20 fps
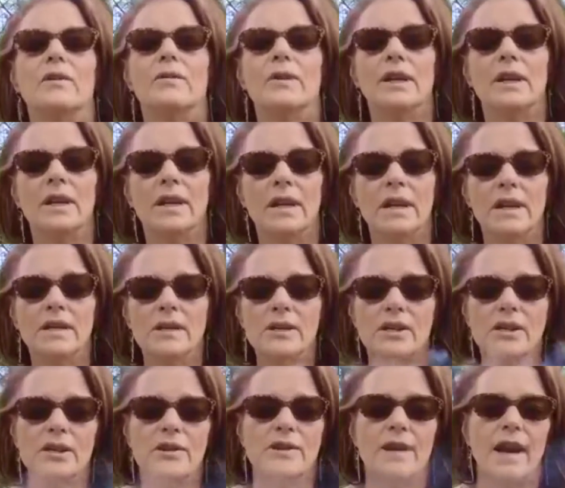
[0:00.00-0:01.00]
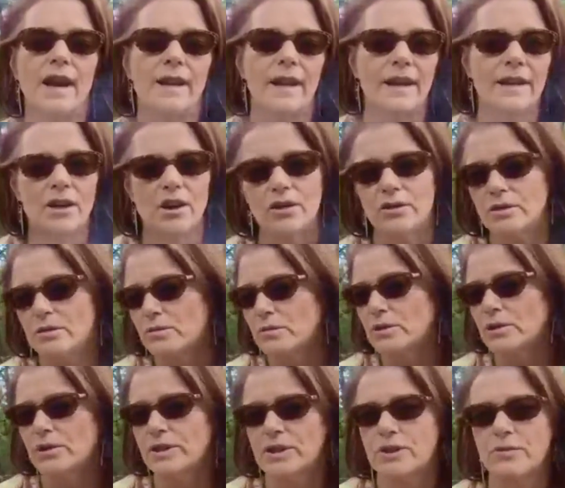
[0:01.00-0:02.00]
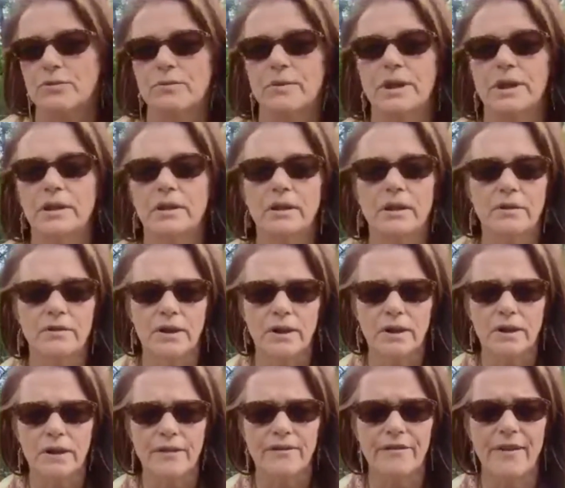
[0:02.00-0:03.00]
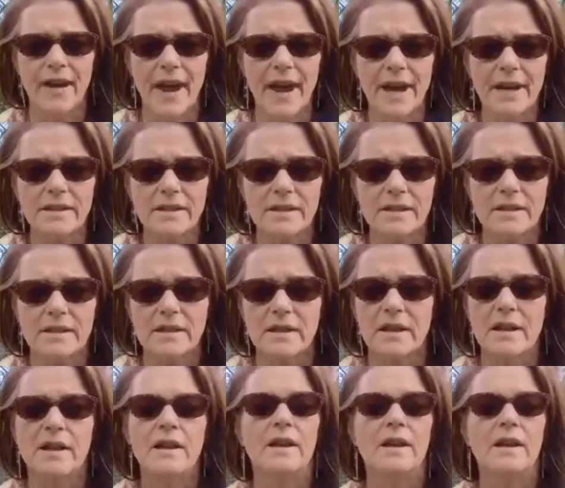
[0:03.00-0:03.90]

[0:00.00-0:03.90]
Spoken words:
We need to slow down. I know the world is really, really fast.